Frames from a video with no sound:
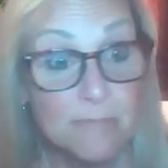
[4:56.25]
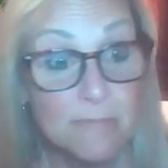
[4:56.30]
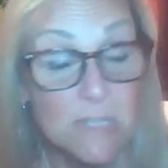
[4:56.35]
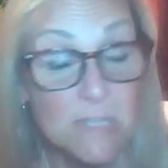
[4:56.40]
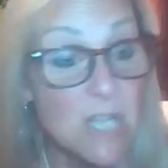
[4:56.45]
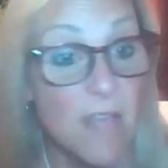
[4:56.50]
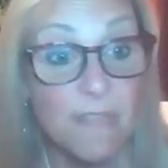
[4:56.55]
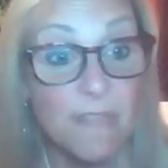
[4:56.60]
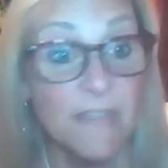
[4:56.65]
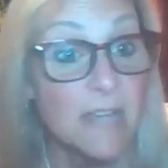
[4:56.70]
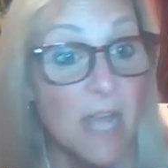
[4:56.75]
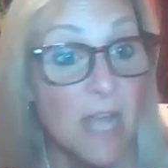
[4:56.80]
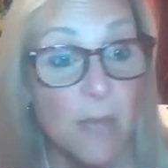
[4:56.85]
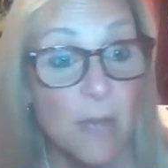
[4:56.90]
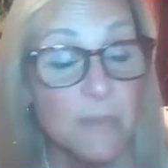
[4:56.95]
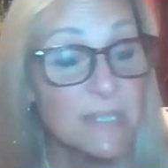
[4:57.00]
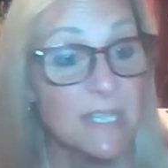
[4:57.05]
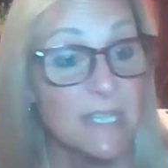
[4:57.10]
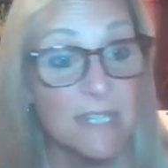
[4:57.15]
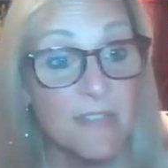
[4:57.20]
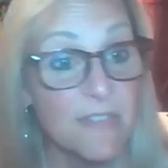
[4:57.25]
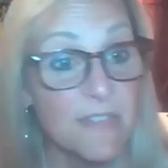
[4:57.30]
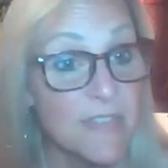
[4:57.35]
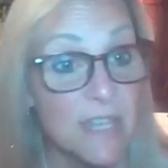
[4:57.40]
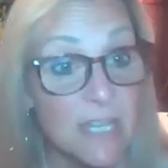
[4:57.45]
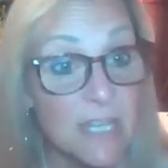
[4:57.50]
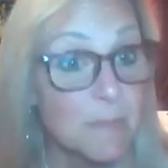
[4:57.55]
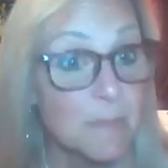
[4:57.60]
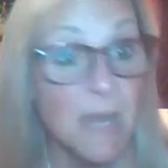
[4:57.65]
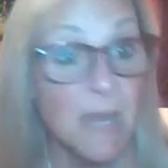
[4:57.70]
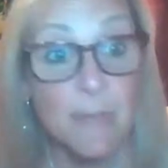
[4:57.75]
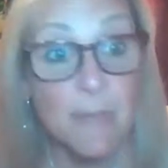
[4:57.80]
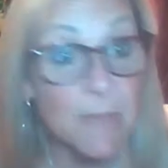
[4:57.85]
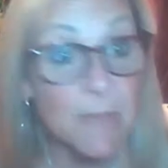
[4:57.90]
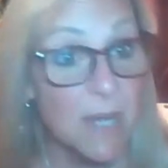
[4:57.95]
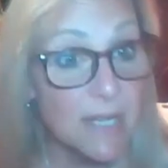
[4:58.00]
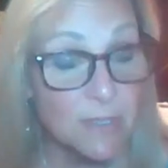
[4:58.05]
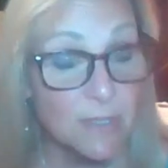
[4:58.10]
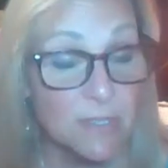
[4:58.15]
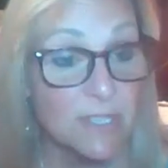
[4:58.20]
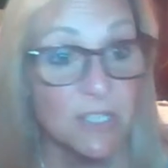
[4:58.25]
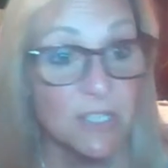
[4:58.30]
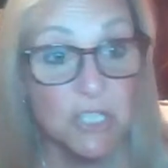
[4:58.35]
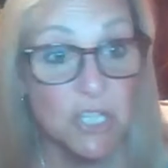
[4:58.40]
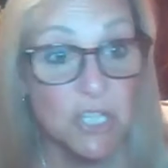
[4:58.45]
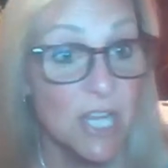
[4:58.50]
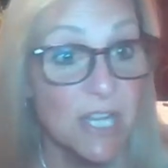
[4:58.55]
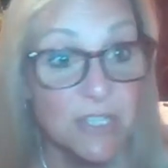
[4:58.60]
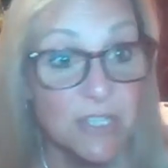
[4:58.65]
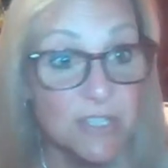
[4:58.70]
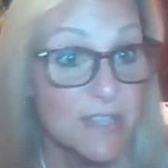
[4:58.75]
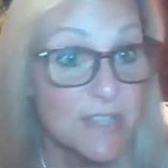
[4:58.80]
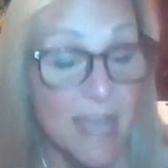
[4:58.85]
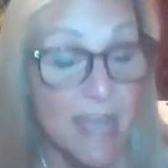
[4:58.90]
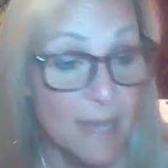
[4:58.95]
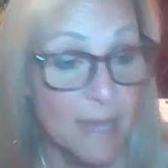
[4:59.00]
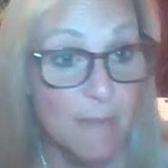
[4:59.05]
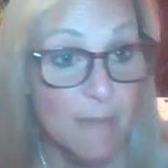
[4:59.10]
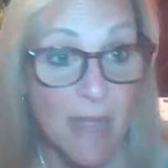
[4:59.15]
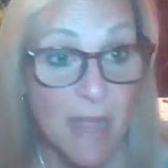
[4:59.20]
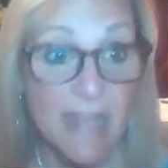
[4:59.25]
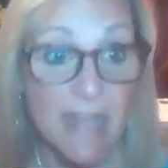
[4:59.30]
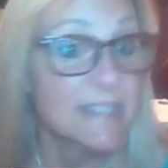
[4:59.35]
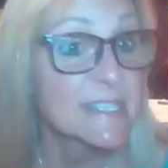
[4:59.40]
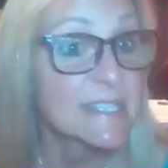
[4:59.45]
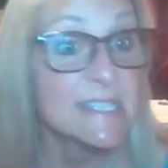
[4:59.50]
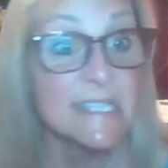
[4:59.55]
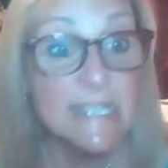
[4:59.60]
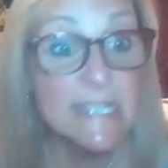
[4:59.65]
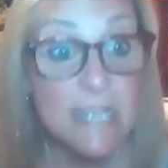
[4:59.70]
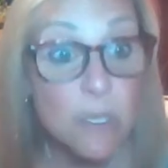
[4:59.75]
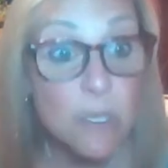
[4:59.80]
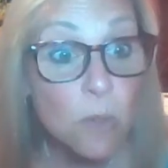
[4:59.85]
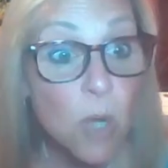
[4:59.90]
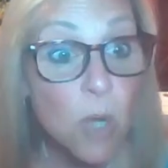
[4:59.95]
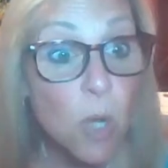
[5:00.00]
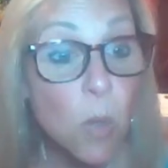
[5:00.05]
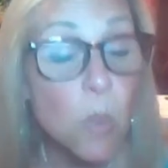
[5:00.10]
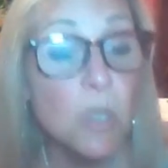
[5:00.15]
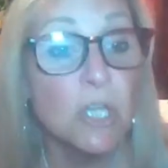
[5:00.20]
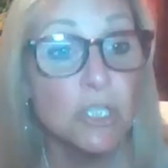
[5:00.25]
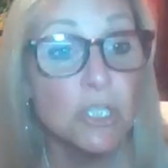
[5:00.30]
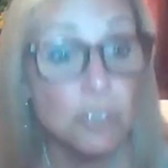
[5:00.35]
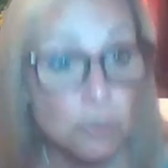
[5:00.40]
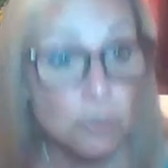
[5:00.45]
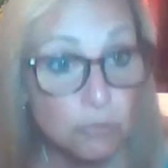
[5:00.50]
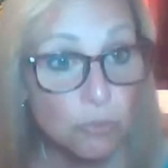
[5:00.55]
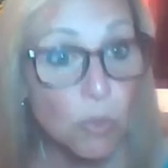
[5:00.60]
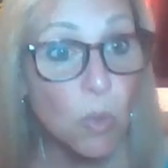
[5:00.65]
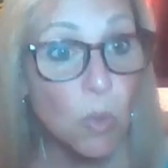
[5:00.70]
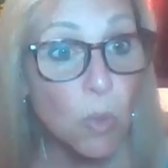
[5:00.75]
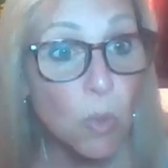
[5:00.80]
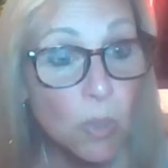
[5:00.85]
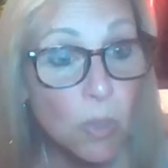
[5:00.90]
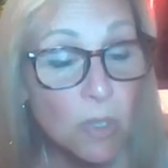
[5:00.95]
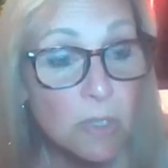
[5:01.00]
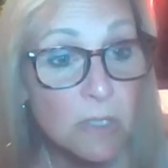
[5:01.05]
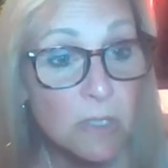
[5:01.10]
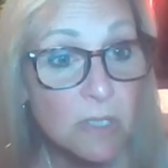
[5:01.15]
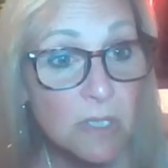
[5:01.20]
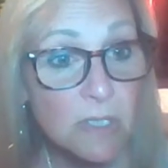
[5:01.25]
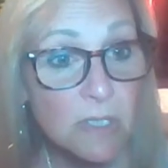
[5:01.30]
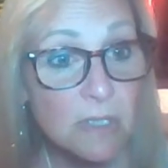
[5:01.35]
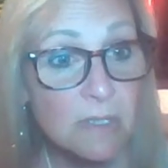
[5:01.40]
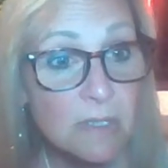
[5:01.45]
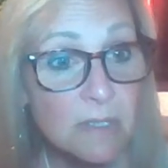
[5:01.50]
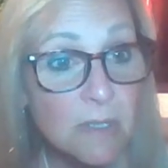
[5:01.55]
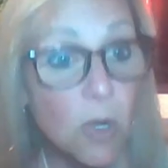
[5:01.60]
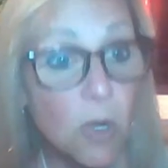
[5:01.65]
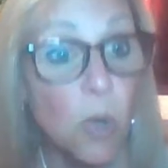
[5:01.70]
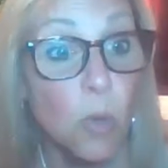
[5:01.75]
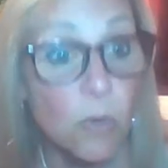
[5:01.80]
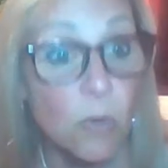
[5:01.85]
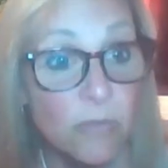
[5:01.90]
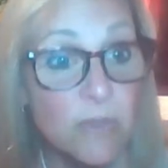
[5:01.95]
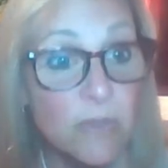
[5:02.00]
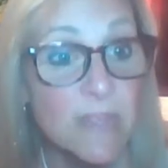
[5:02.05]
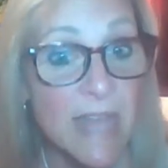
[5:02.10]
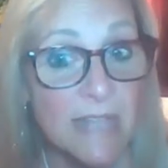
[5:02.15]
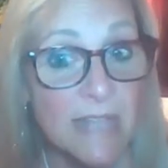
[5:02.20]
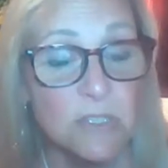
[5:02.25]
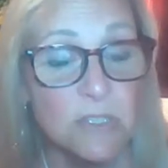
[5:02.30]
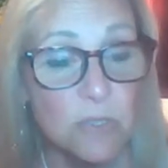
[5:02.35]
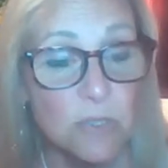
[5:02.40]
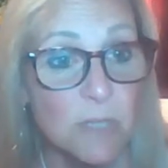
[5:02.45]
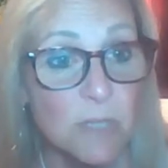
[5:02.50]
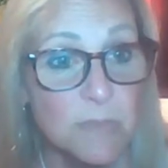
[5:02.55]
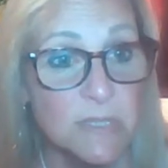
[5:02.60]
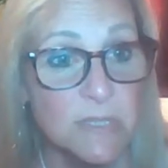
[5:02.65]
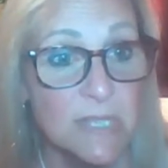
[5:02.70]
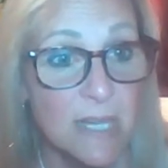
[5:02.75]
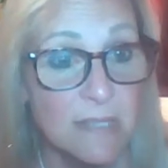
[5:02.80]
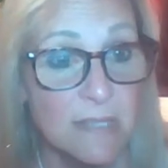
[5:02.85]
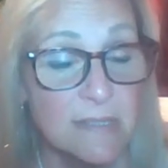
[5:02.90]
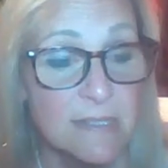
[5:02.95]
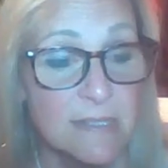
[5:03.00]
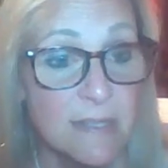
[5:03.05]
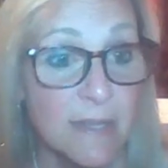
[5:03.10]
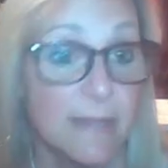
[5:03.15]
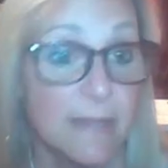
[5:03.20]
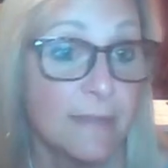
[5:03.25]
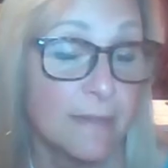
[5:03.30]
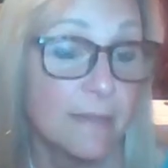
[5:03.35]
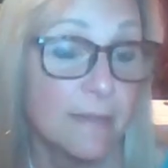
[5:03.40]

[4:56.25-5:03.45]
Nothing I was going to think in my mind is going to change that. I had zero control over that circumstance.